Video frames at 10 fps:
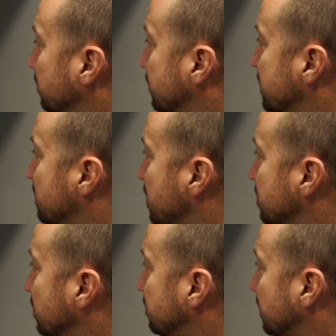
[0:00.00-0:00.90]

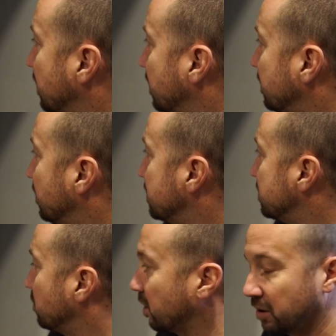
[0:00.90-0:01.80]
special units,
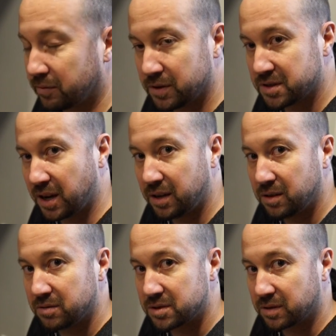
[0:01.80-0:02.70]
and they work great for these
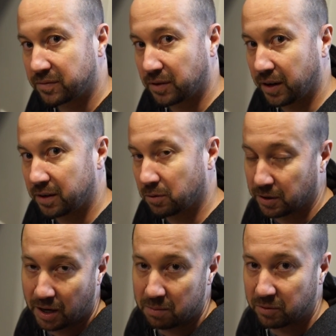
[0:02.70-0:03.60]
ADUs or for any
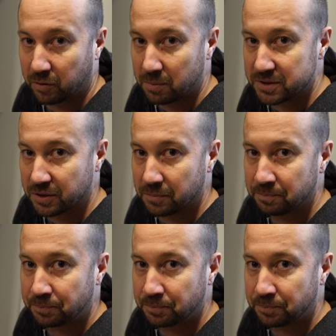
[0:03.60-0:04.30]
really high performance home.